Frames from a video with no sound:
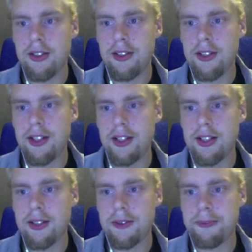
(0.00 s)

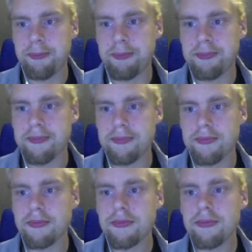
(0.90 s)
yeah.
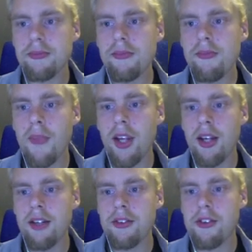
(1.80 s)

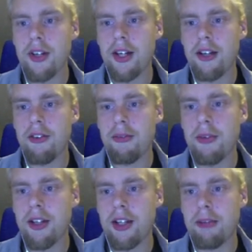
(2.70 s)
I'm just gonna add some
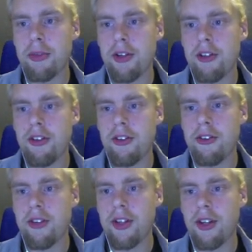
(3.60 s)
in-app
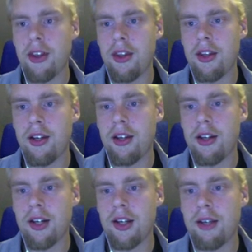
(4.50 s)
purchase and then
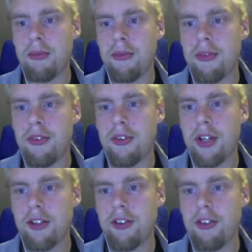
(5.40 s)
I am
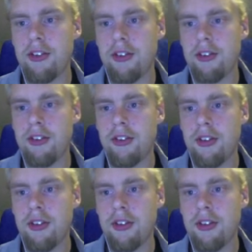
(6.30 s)
rich.